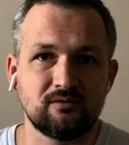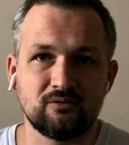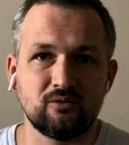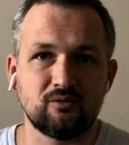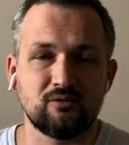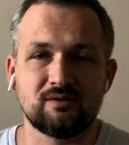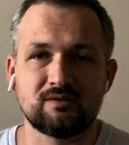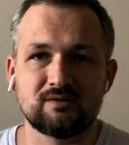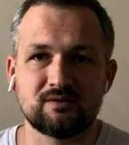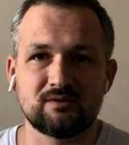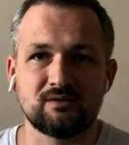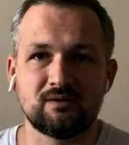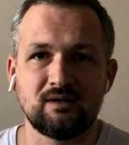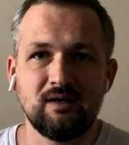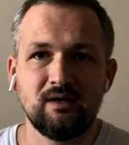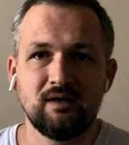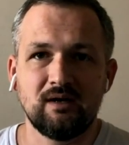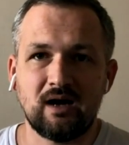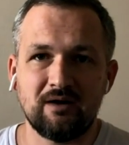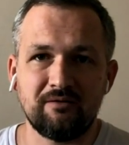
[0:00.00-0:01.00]
you know, it's
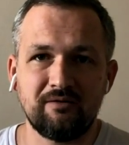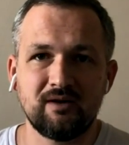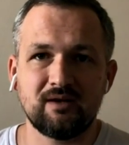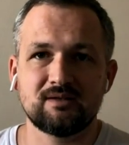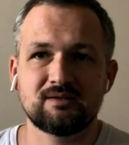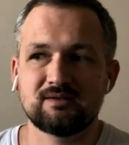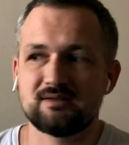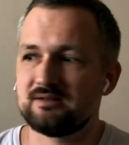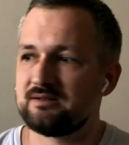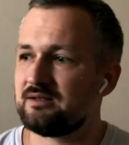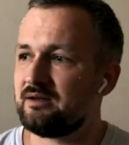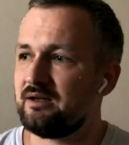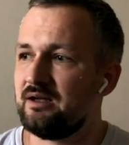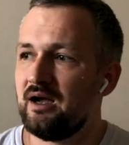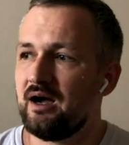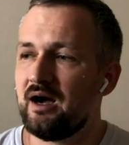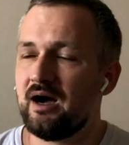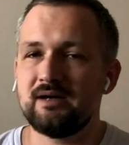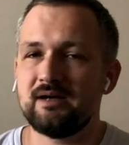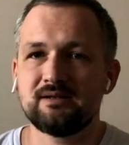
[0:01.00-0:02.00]
I think it's
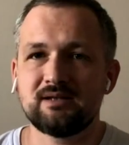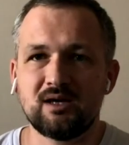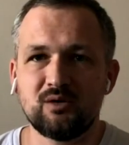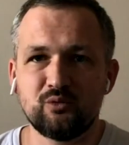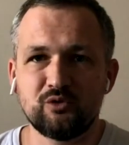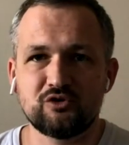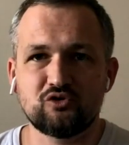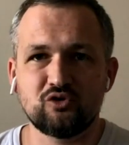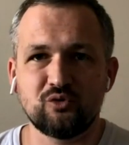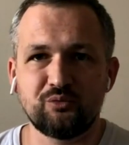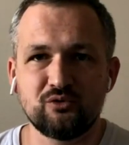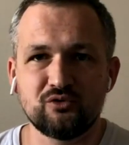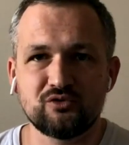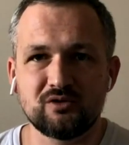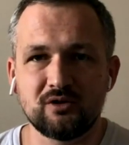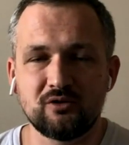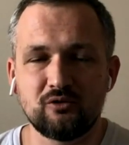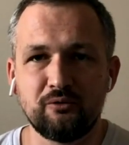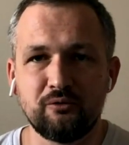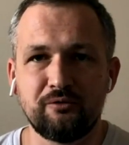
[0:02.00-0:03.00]
high time we stop
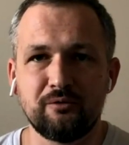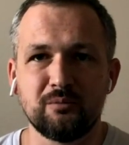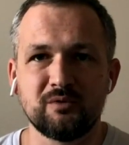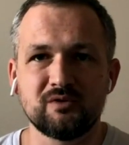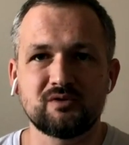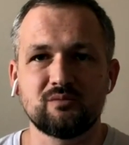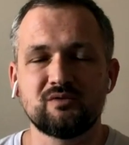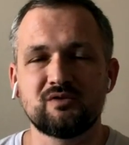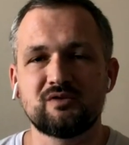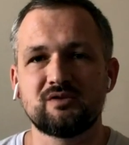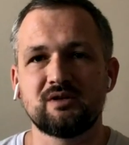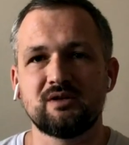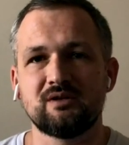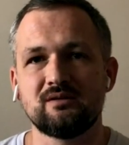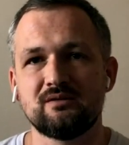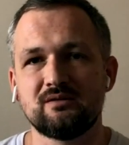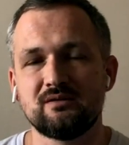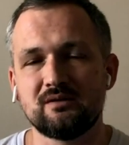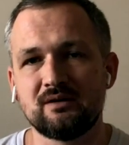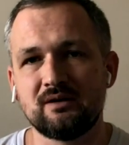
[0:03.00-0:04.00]
using euphemisms
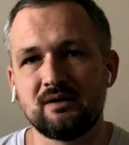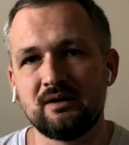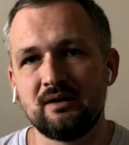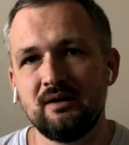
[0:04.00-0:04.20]
and